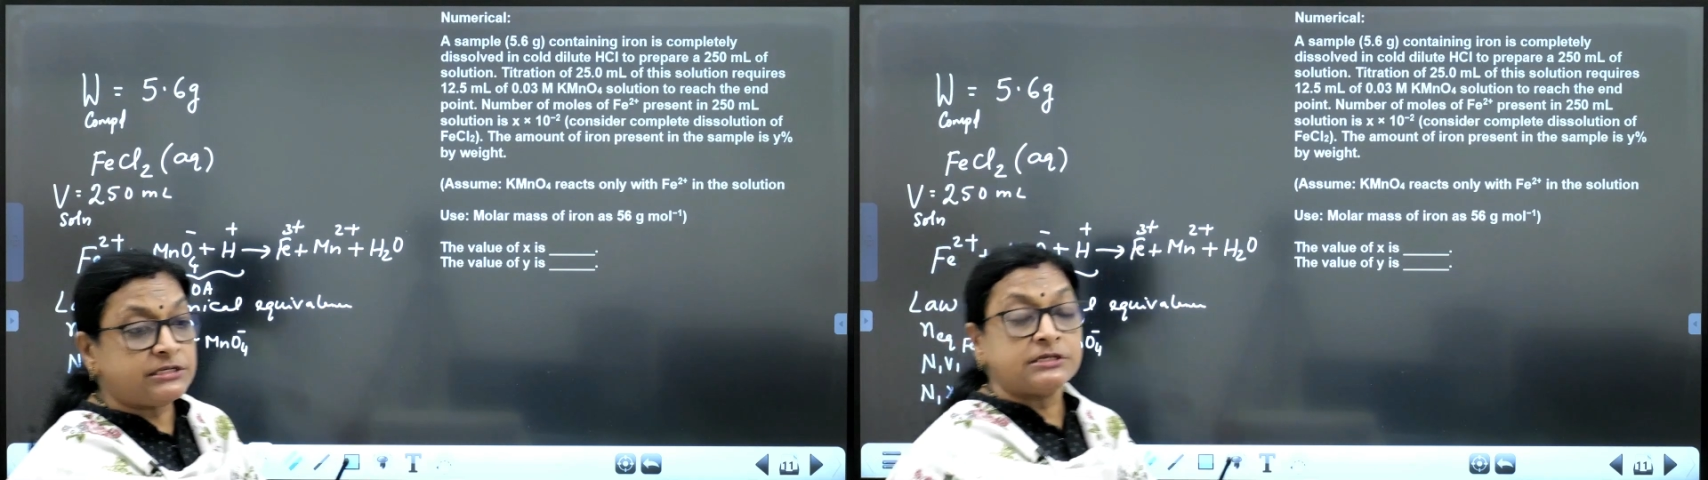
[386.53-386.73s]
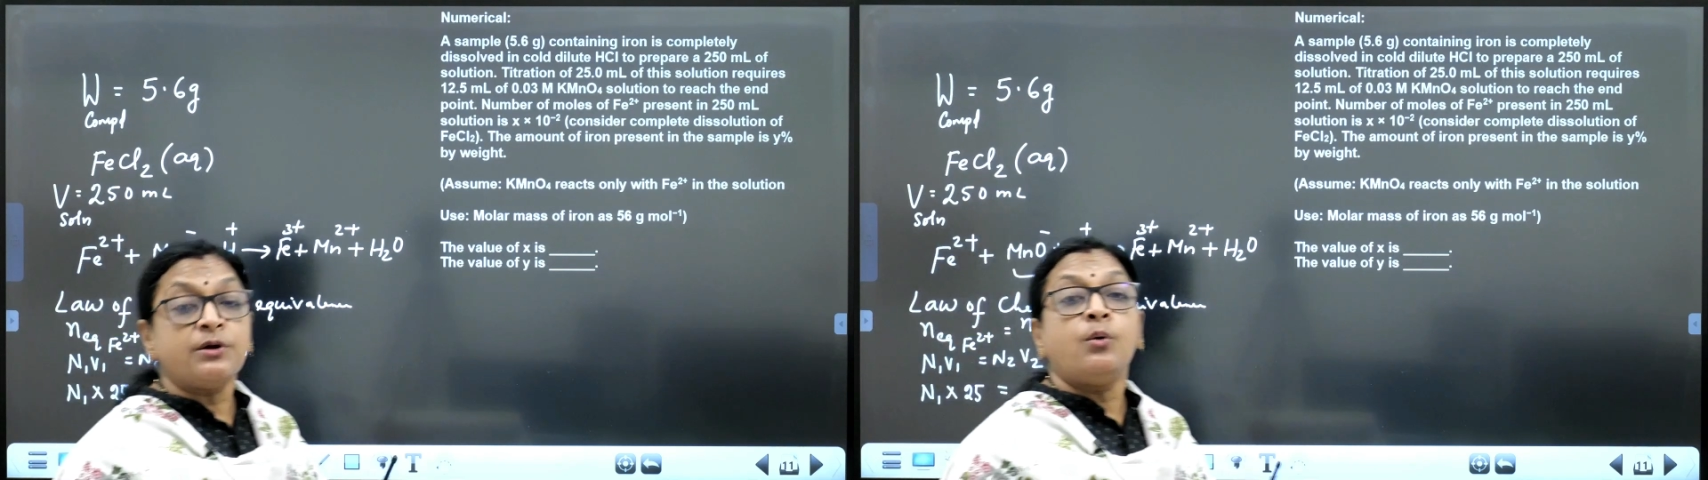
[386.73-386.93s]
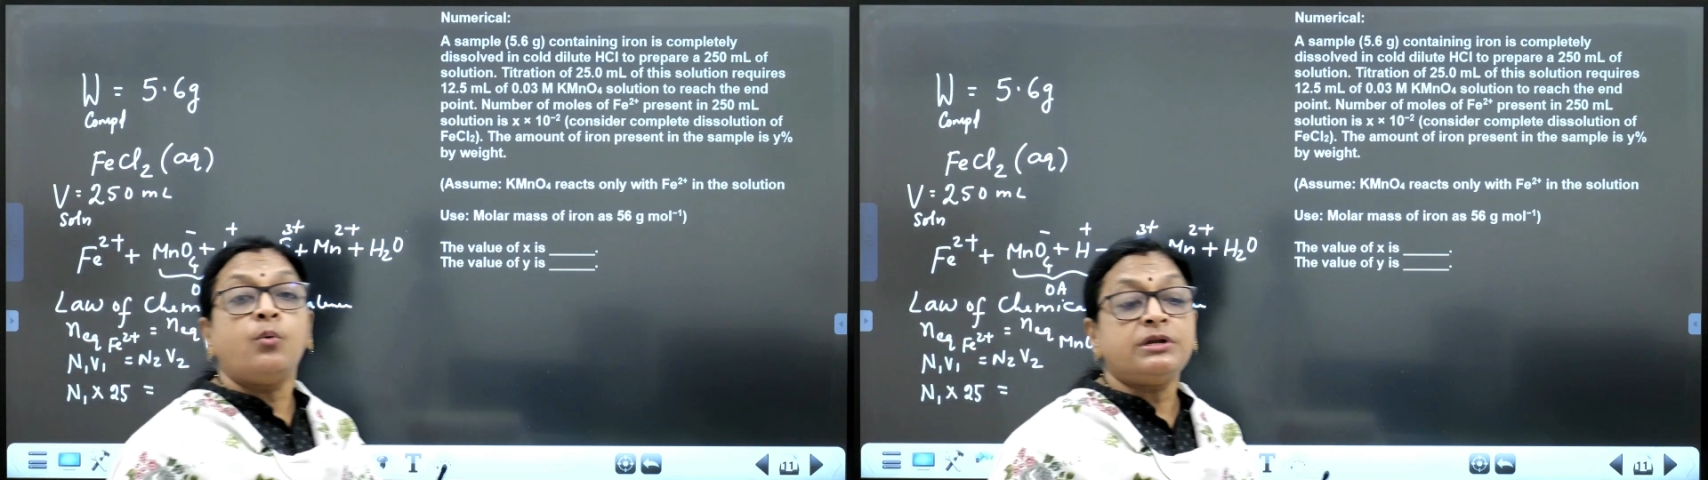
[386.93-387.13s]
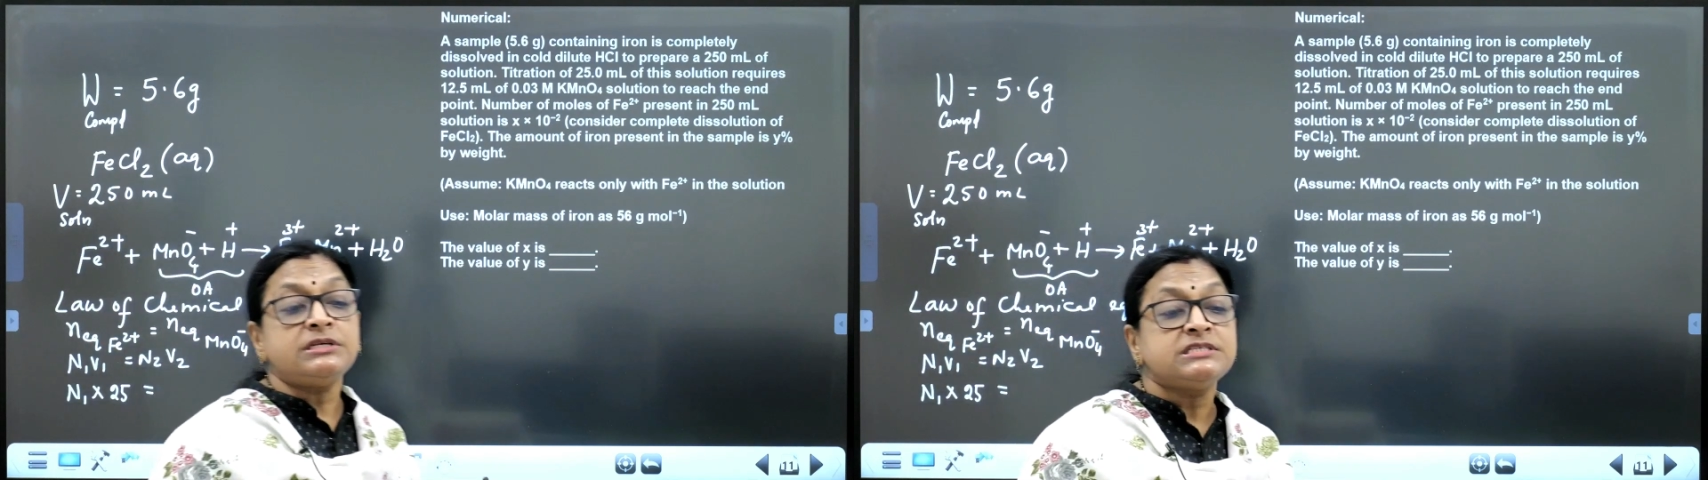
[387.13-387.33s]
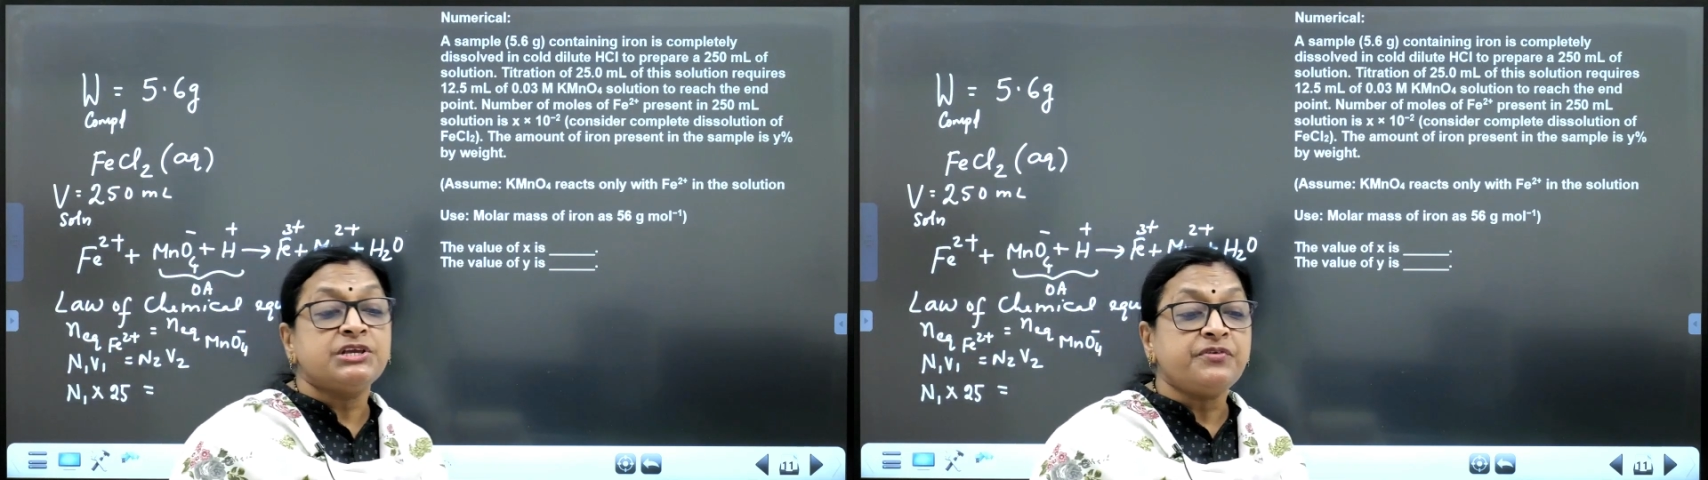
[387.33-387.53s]
what is
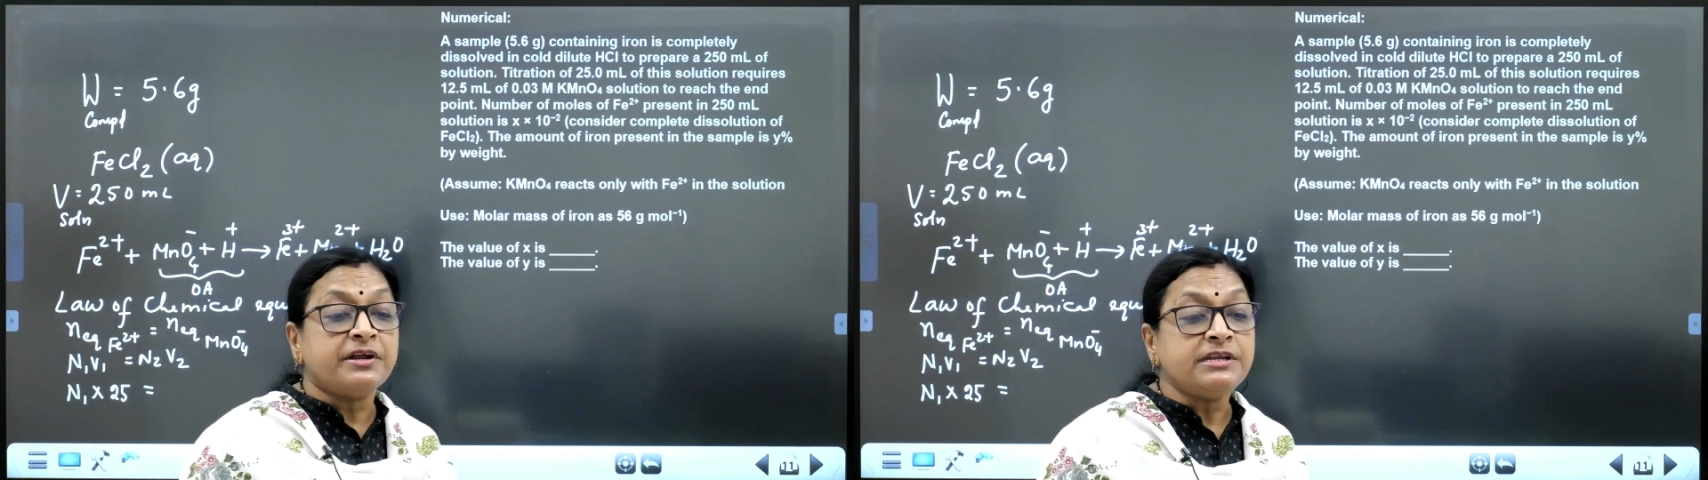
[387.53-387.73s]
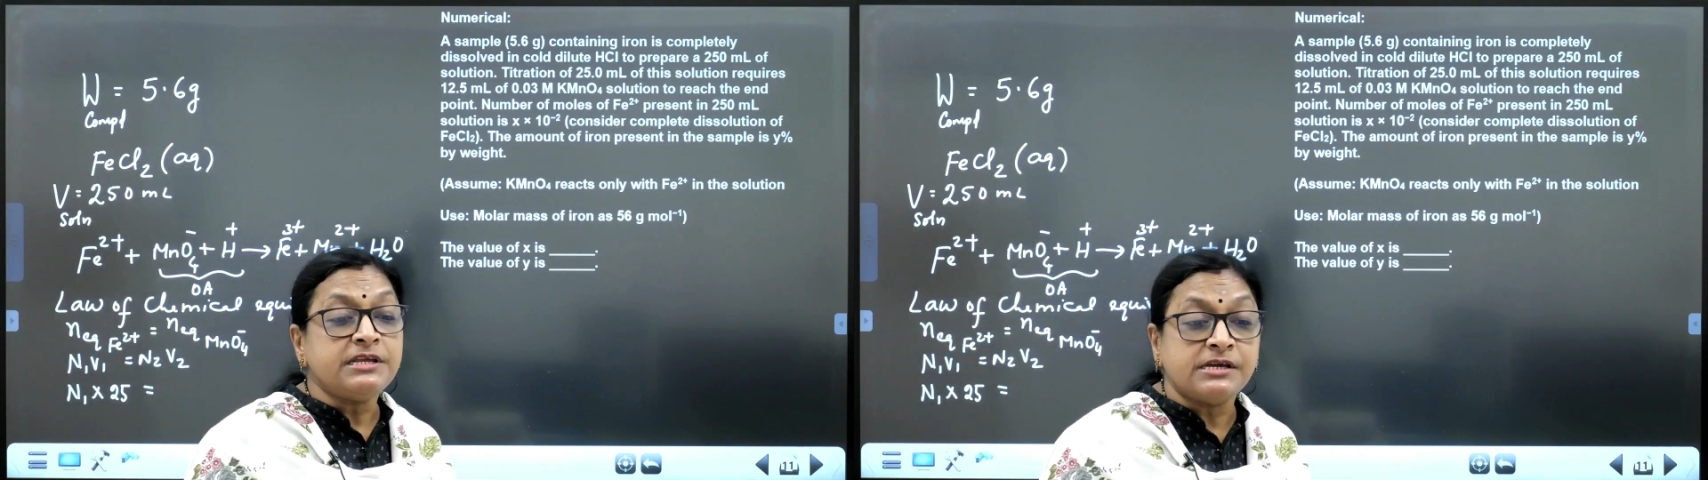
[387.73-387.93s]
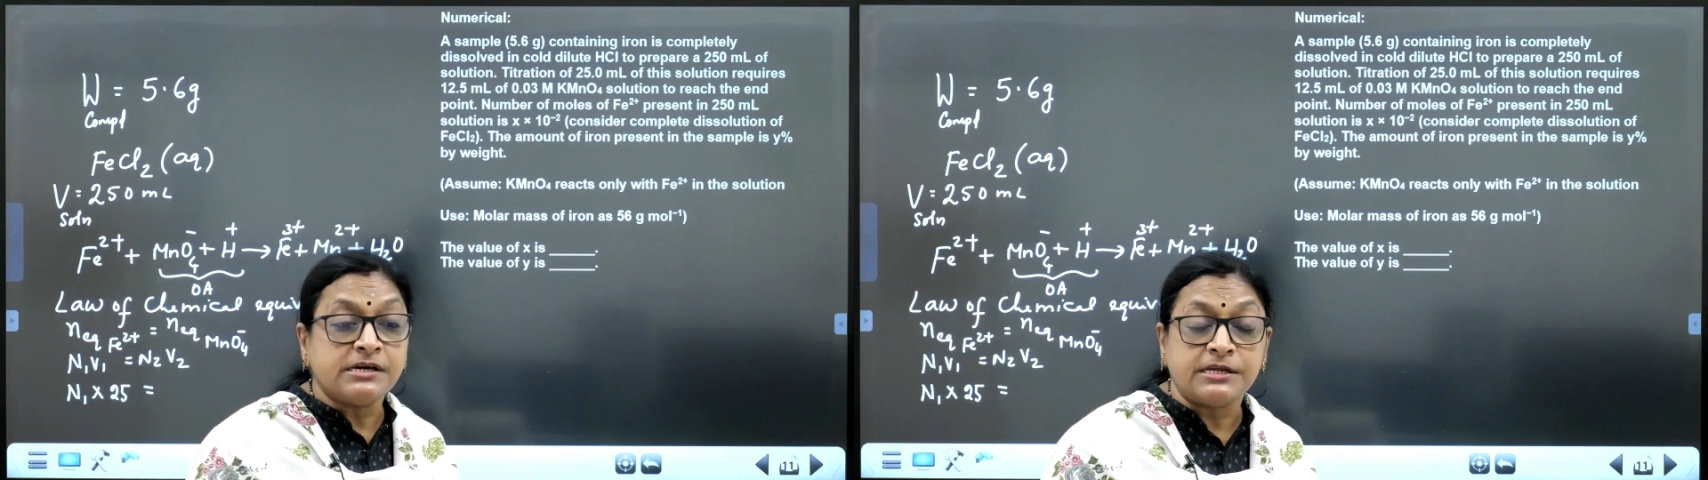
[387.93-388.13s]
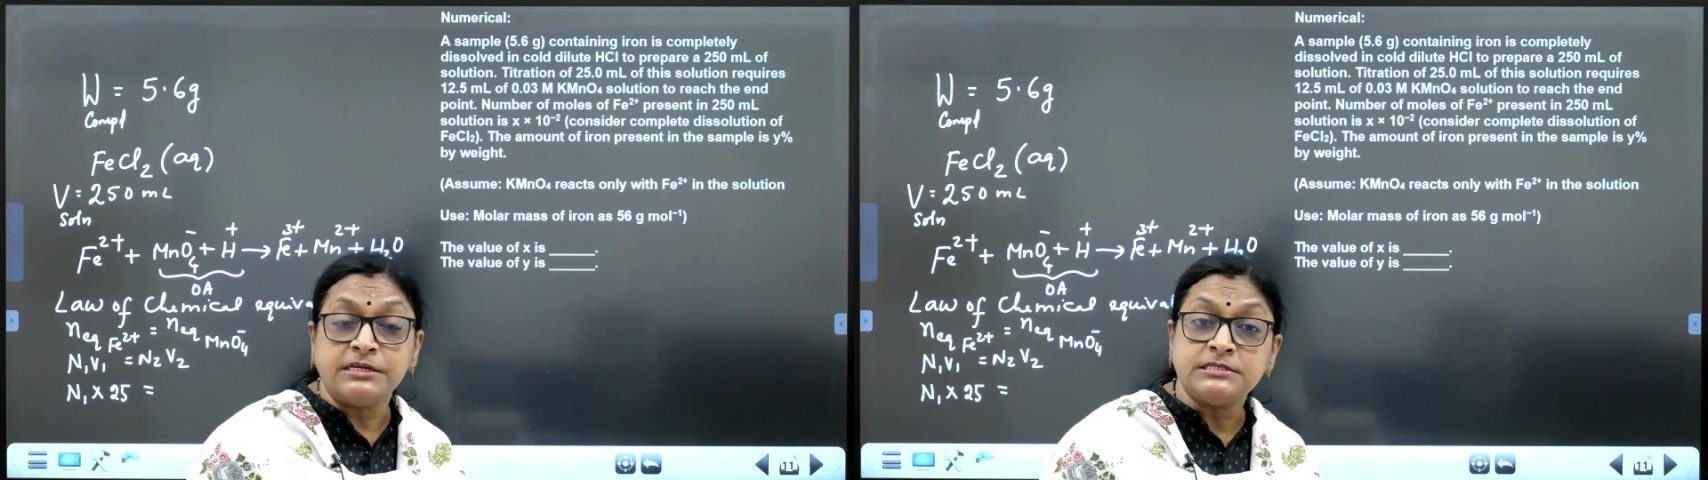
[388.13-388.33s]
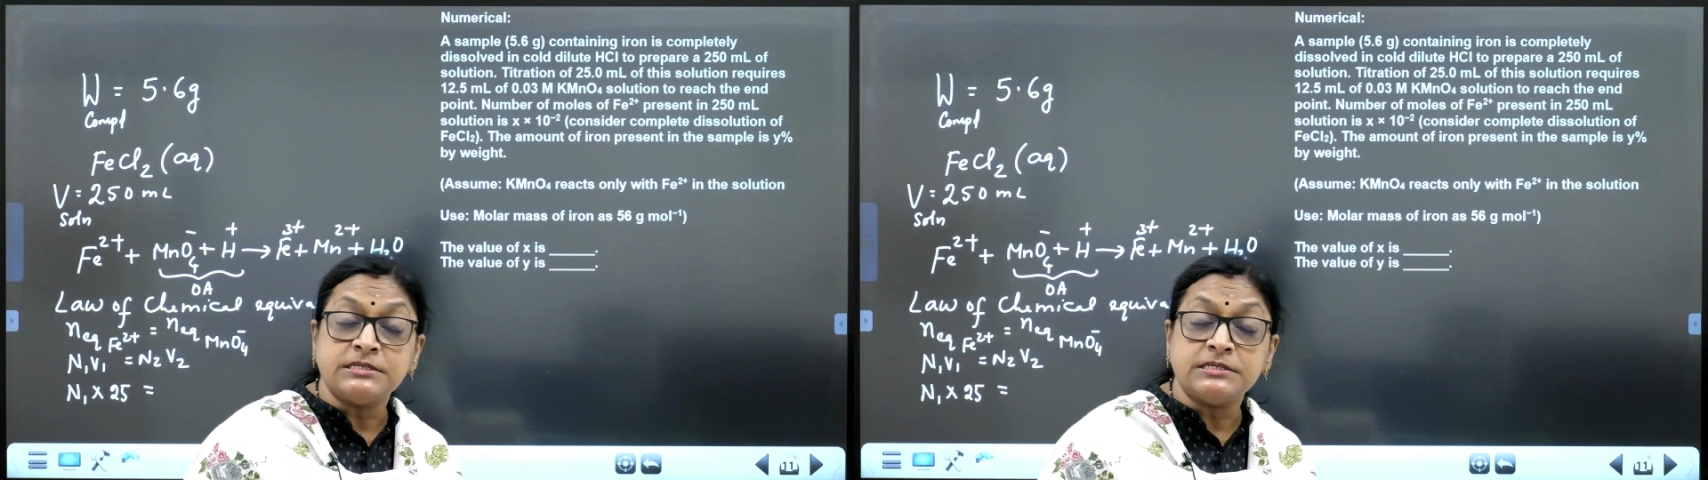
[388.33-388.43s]
given here is